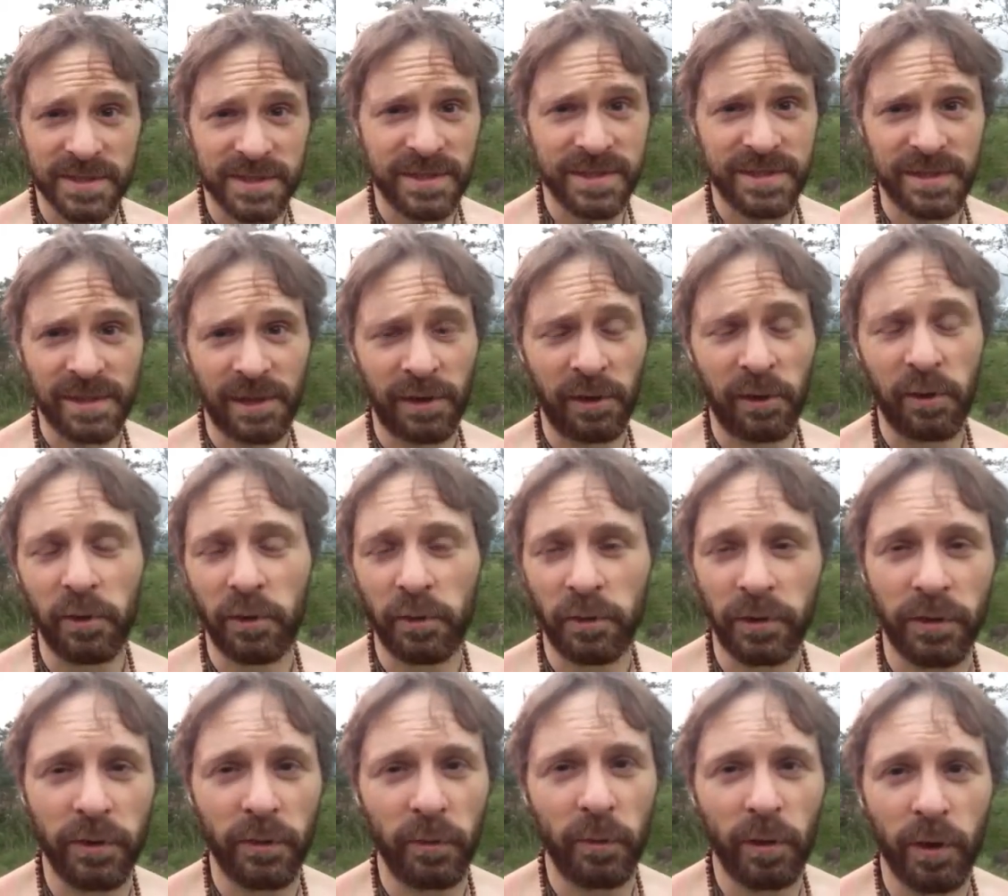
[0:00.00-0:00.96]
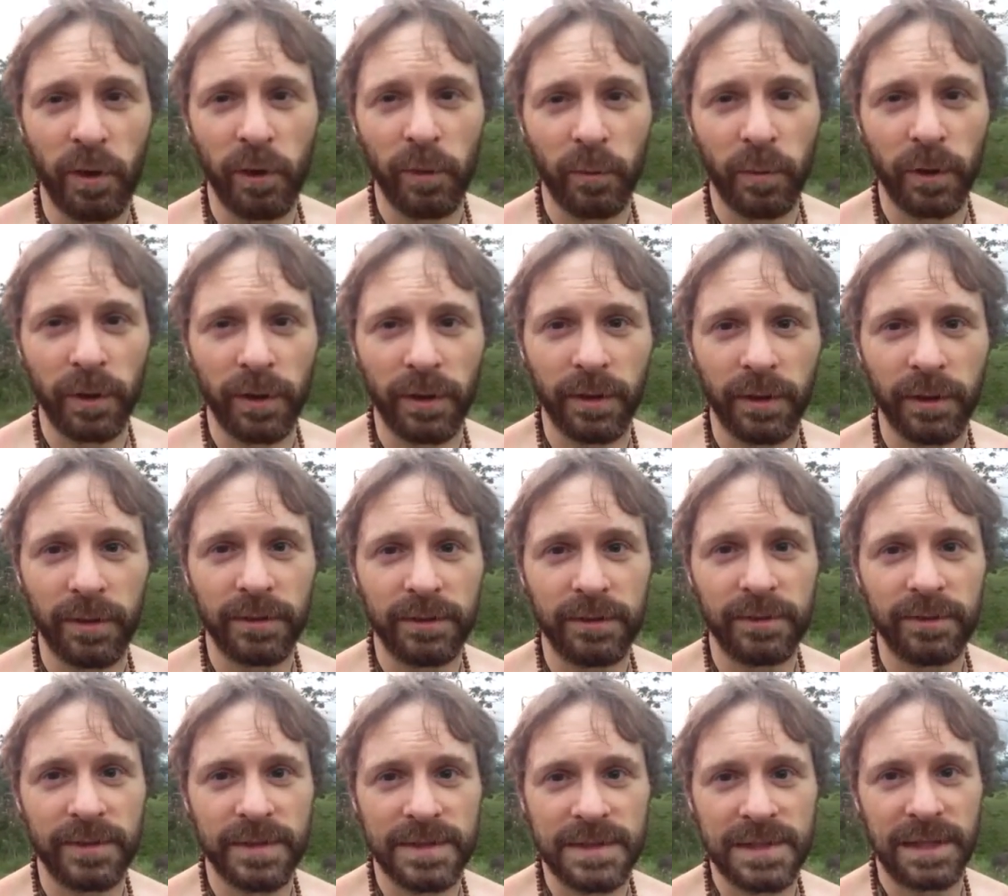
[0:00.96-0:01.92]
this little hole in the wall where
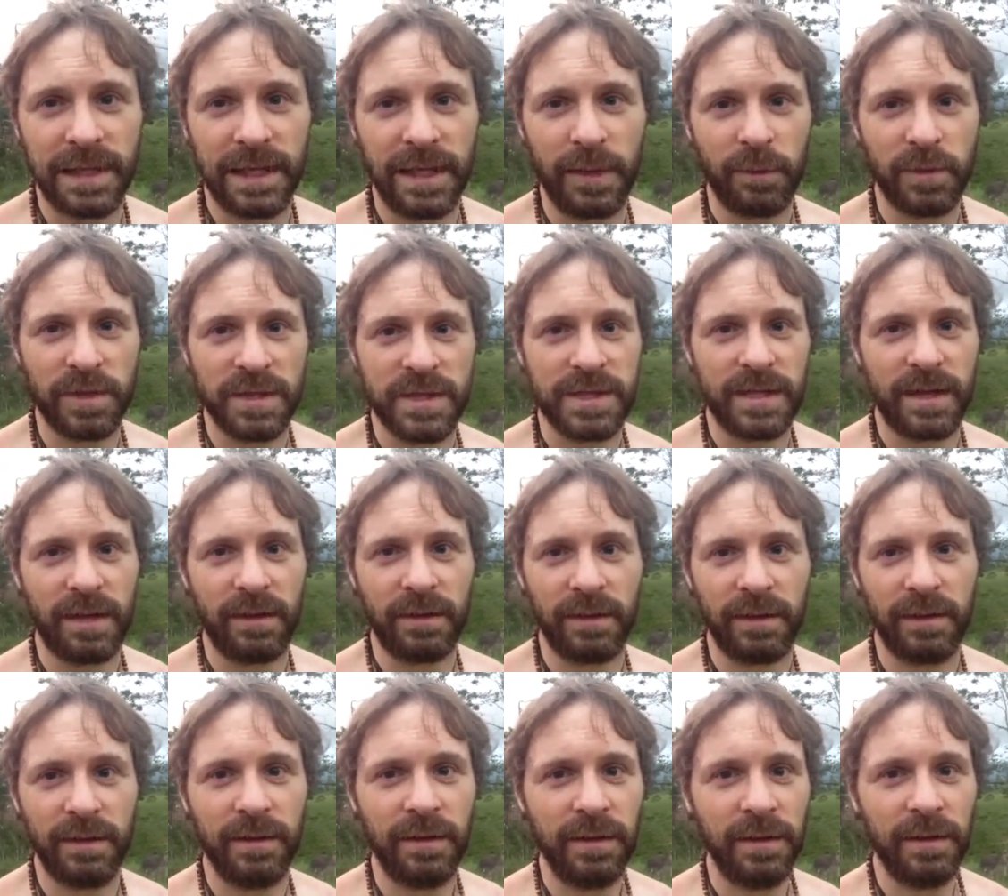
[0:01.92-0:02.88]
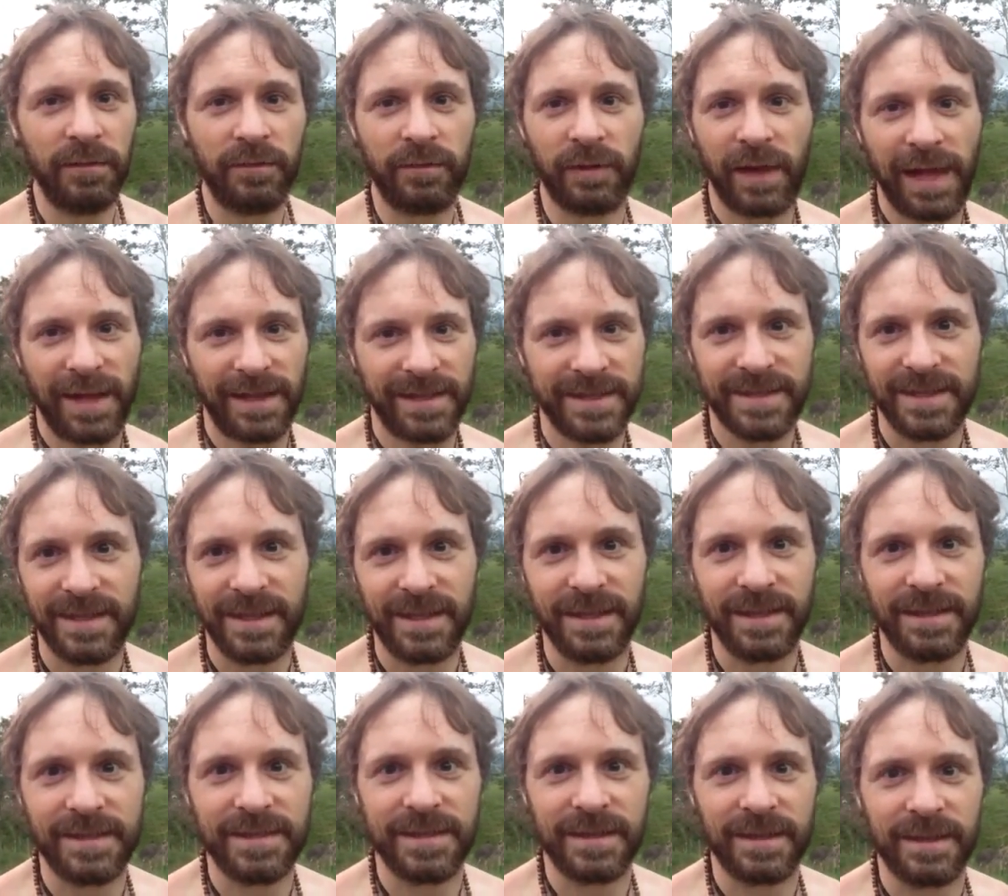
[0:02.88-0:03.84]
this lady was selling flax
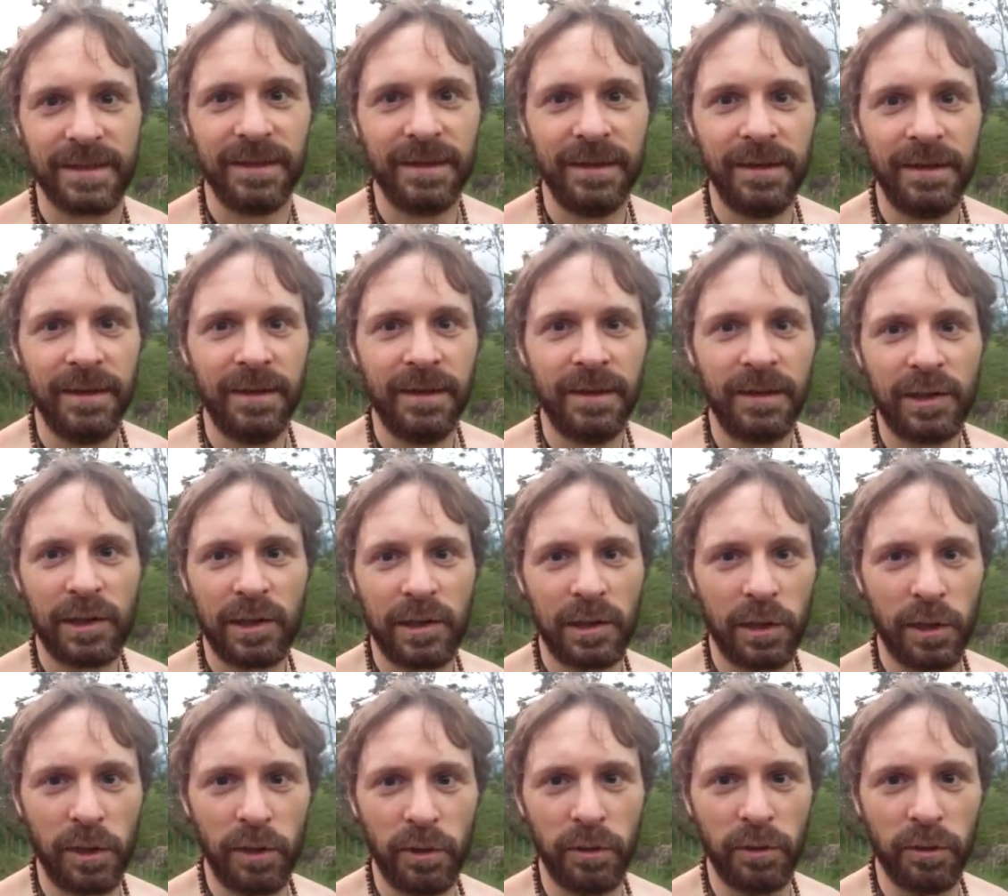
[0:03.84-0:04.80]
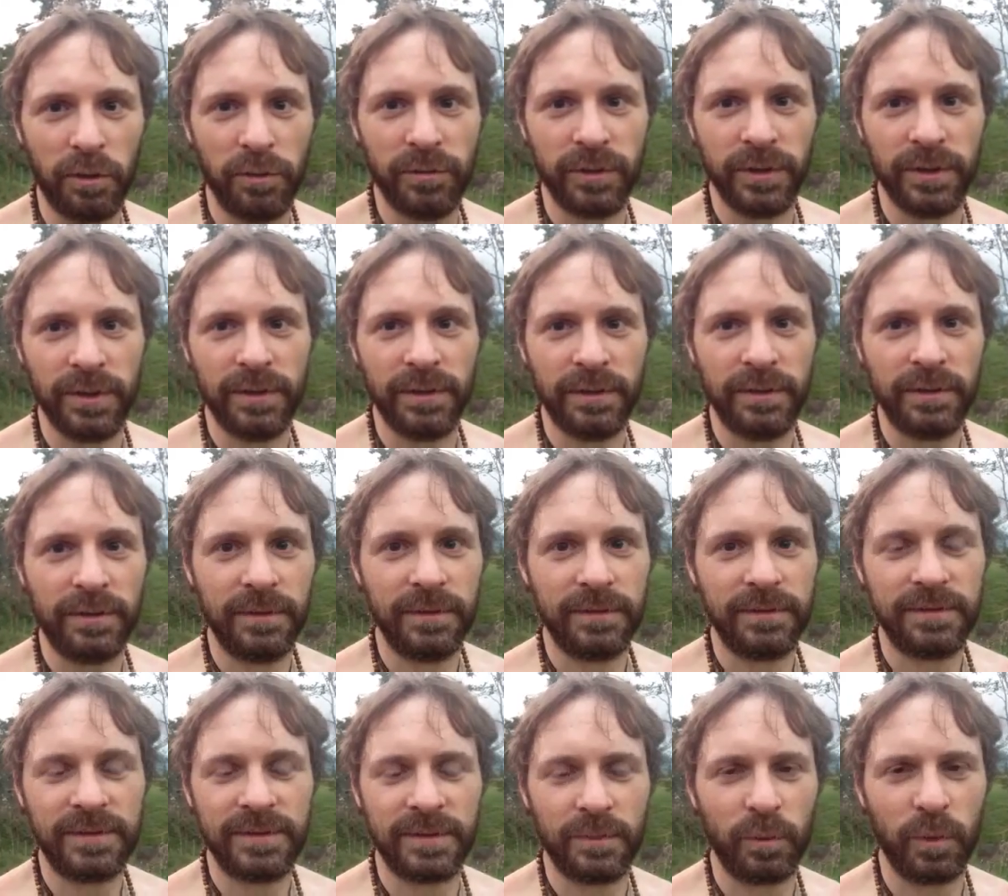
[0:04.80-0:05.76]
seeds and clove and
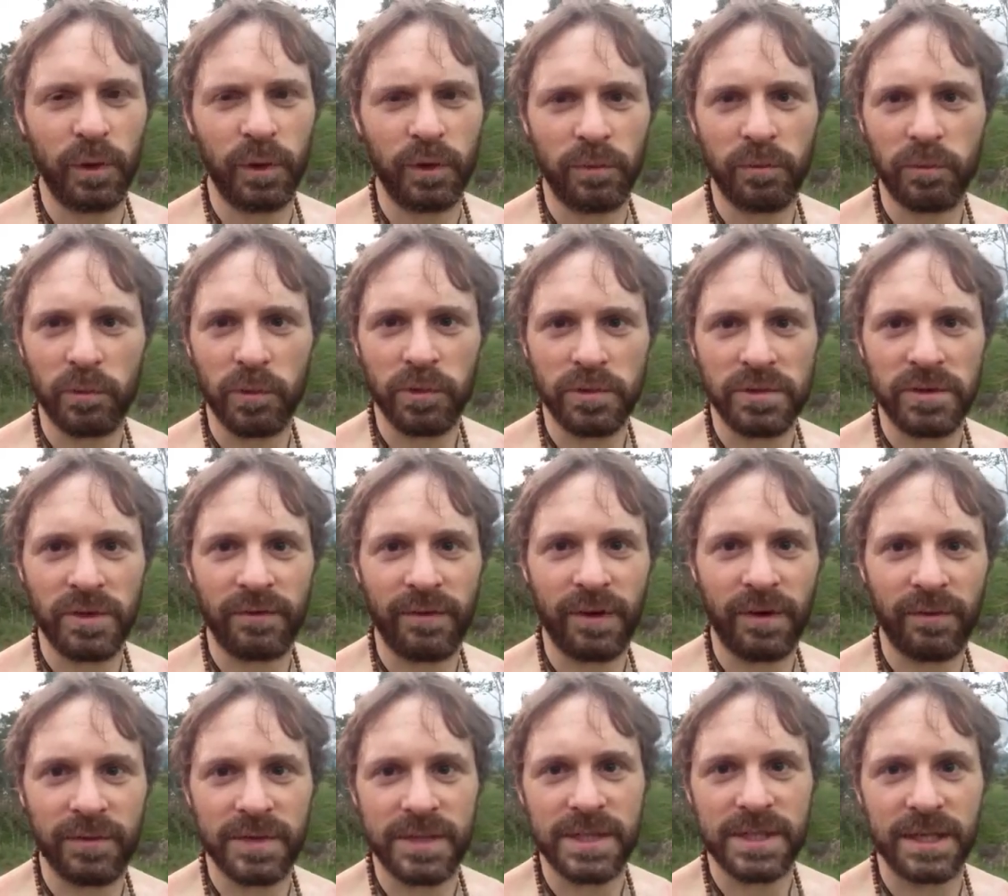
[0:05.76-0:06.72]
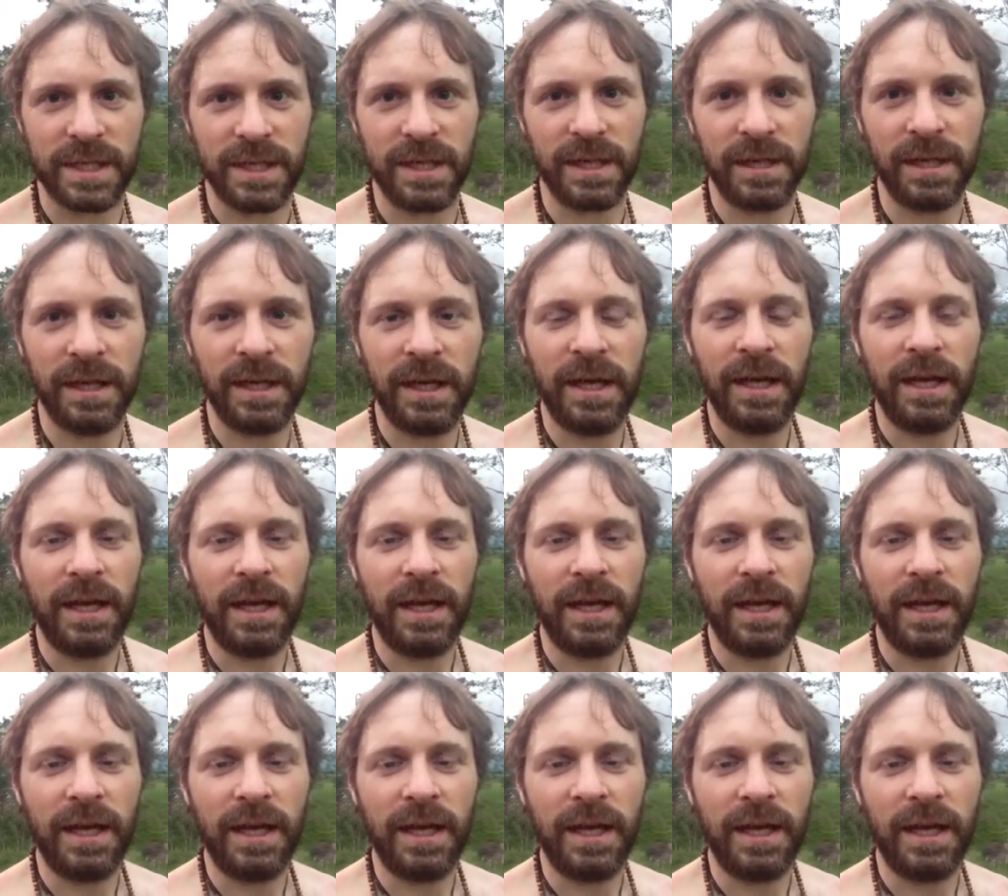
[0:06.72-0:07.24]
some weird roots I've never seen